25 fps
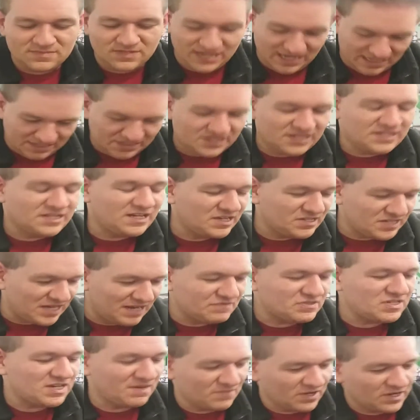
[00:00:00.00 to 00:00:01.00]
Yes, it does
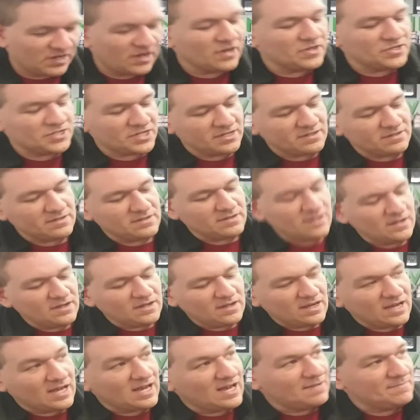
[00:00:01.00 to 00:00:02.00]
have some recursion.
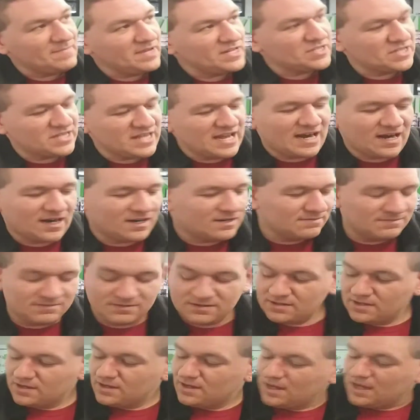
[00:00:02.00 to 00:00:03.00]
It's there.
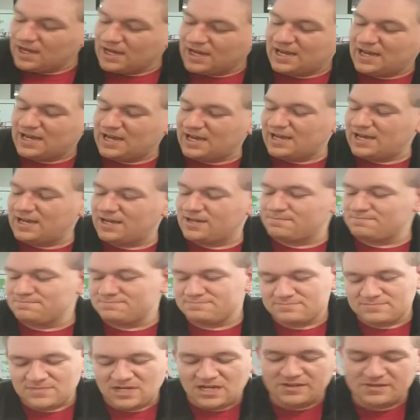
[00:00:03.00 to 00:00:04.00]

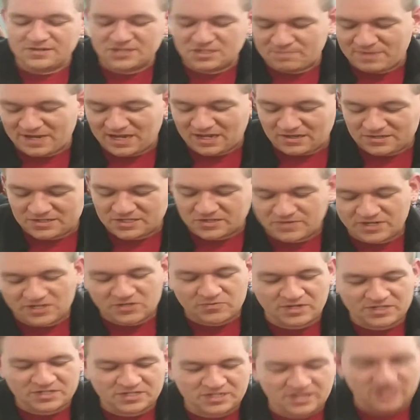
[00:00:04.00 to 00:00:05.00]
Other spells. 3
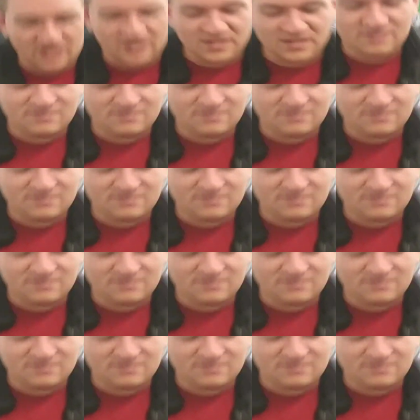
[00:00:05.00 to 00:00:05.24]
Twister.